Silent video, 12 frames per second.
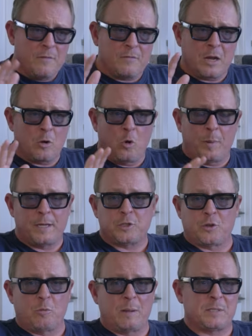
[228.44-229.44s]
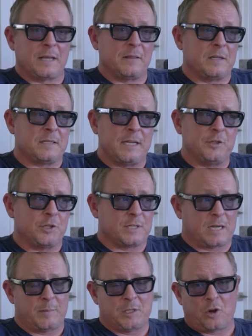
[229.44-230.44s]
I've got a whole page on the website that teaches
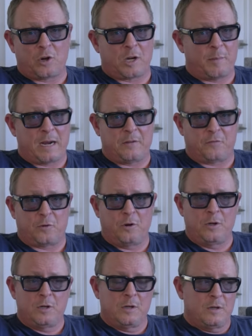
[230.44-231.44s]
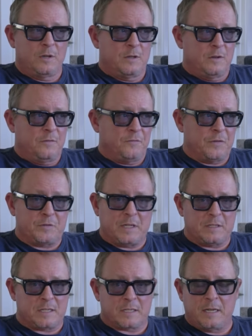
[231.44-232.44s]
it. I've been talking about it for
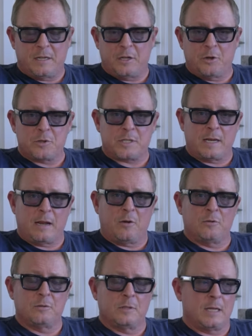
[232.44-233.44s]
15, 16 years now.